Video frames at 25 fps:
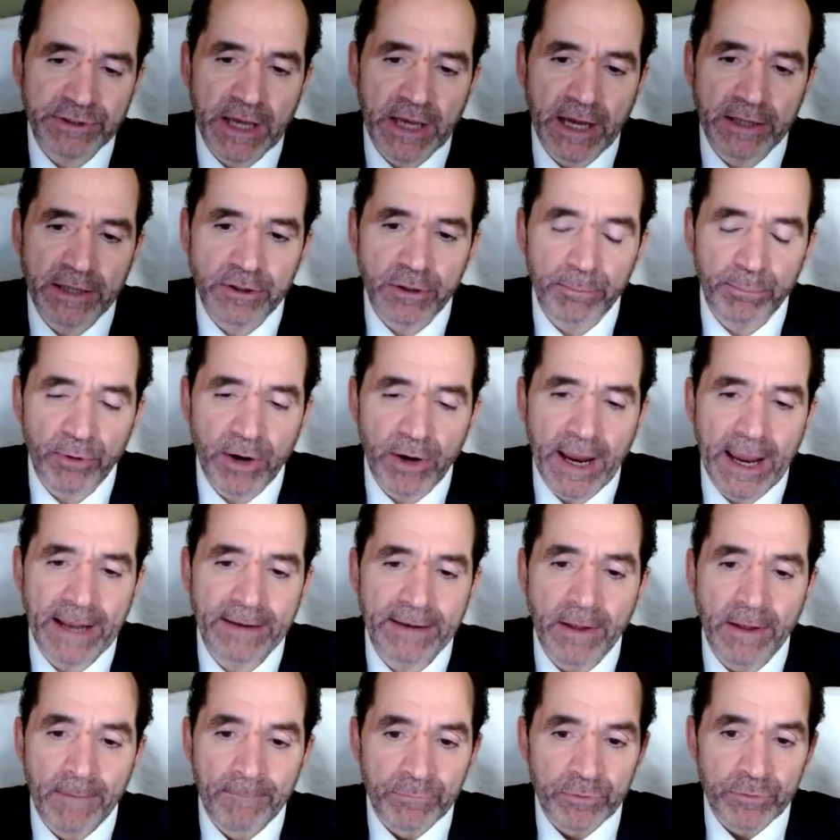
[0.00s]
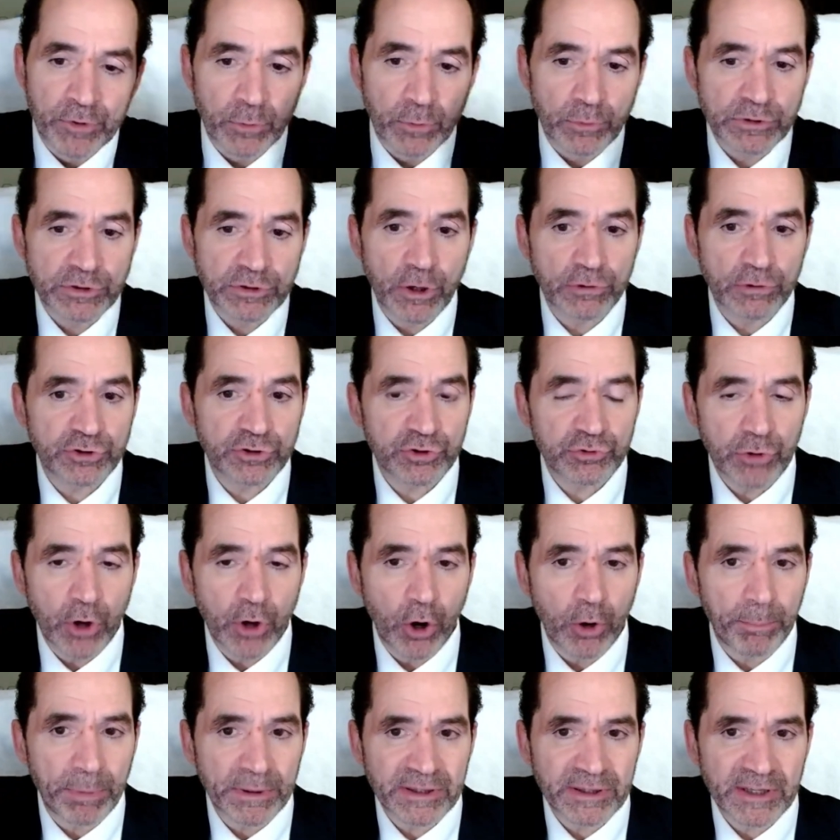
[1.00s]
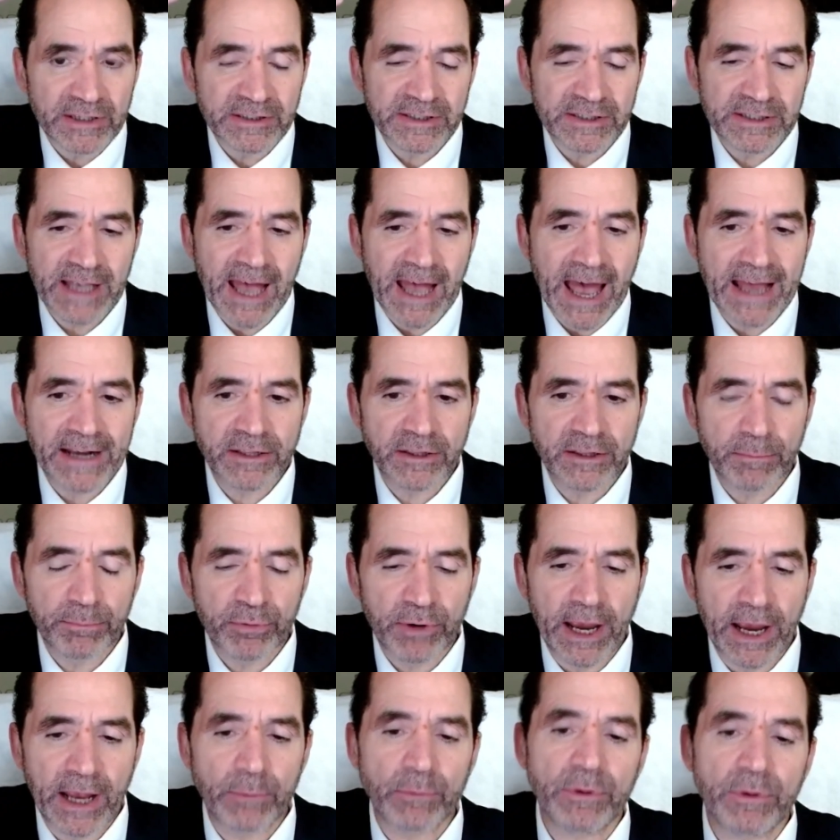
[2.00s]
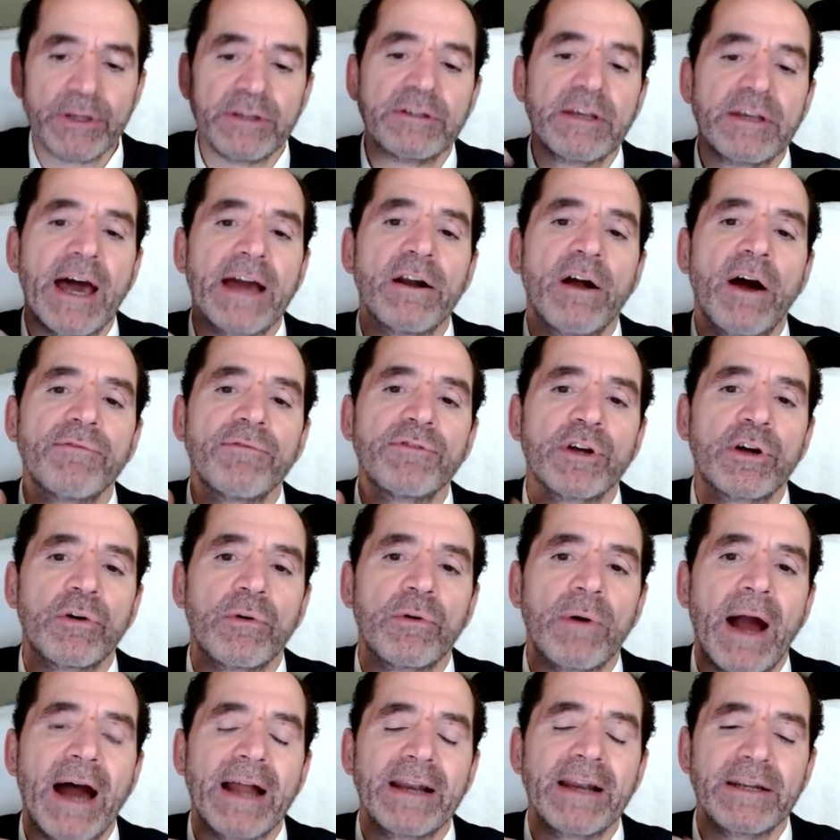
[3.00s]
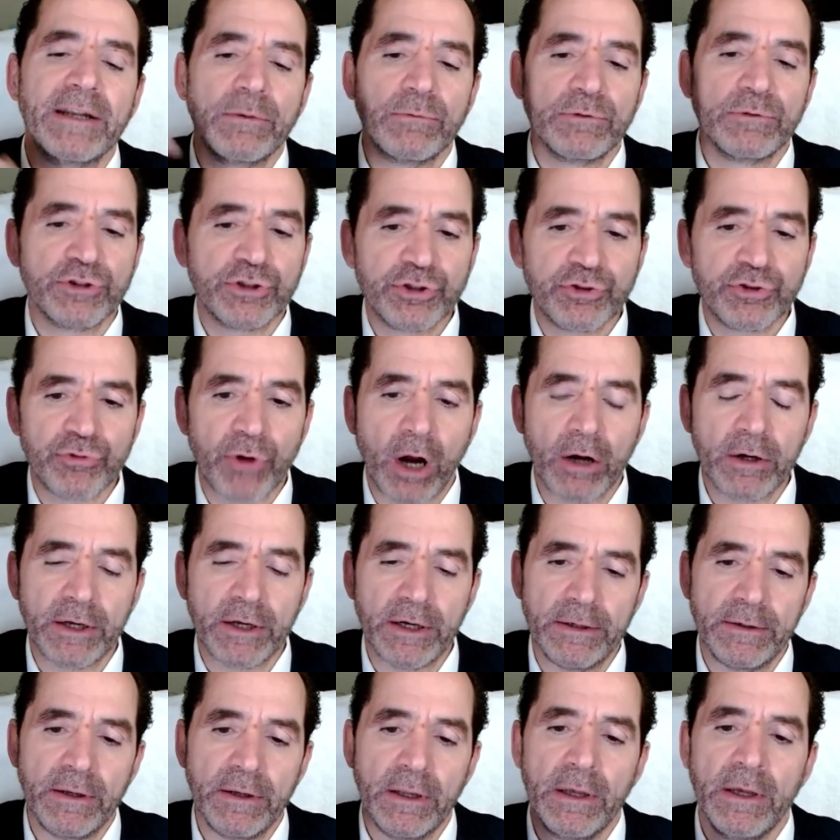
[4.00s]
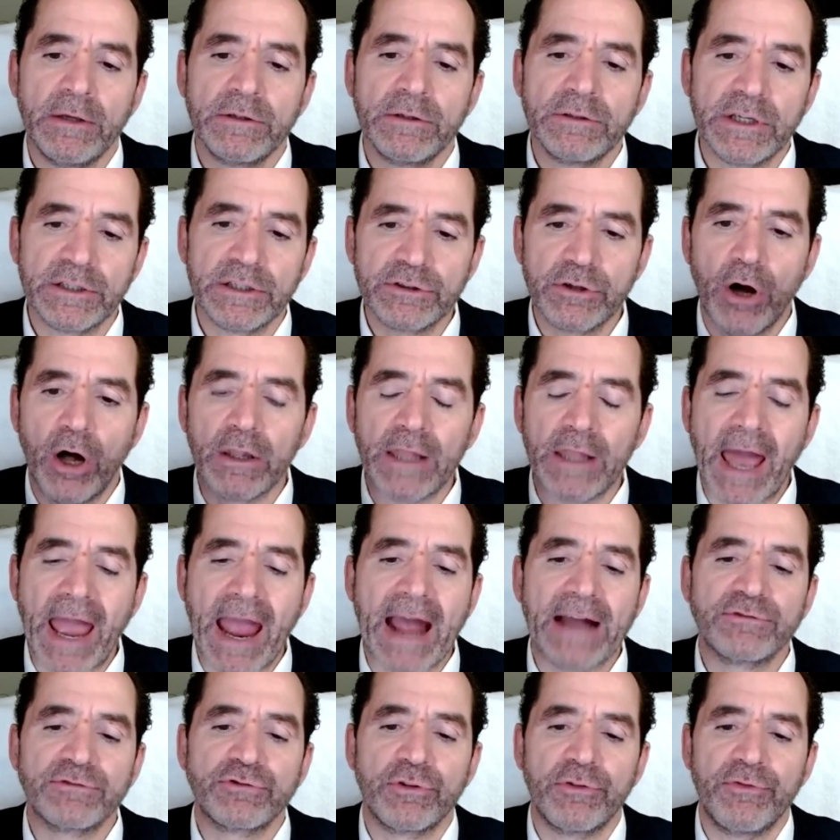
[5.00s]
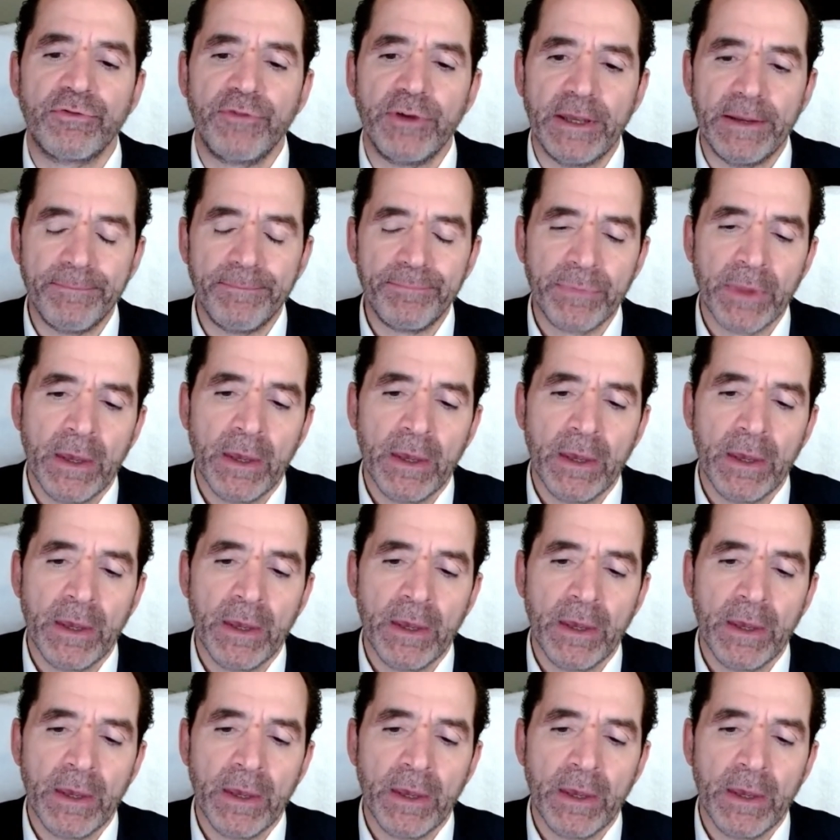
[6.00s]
on their brain, there was no stroke, but the side of the brain where he tied off the carotid, it was shrunken. That's called atrophy.